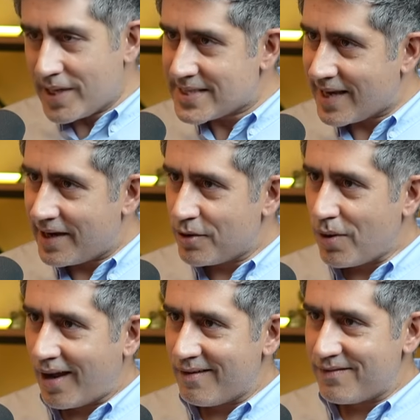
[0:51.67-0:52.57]
excited to
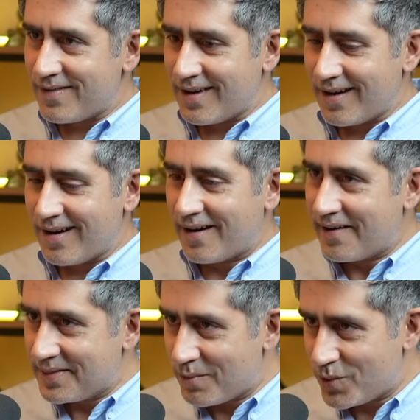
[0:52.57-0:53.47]
have
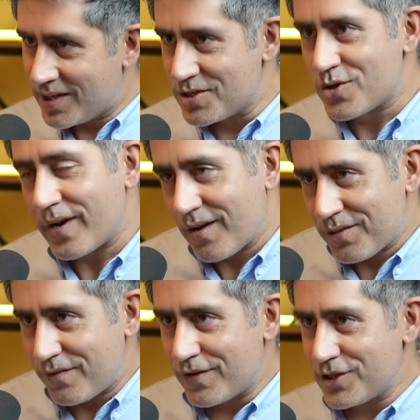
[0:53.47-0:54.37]
Arindam with us today
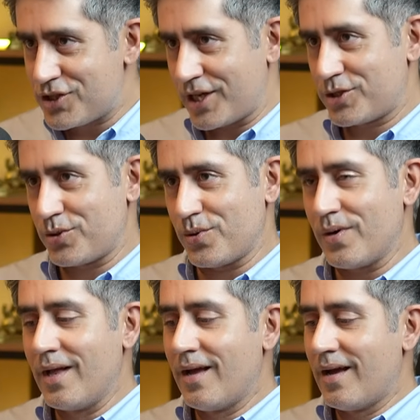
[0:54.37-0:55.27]
on the First Cheque Show.